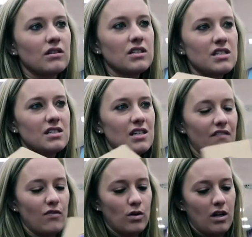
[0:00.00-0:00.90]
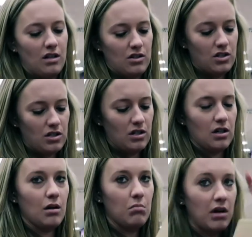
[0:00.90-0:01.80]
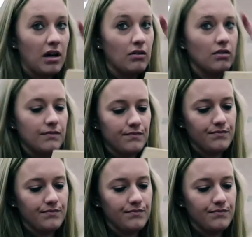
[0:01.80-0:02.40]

This is like four dollars a bottle.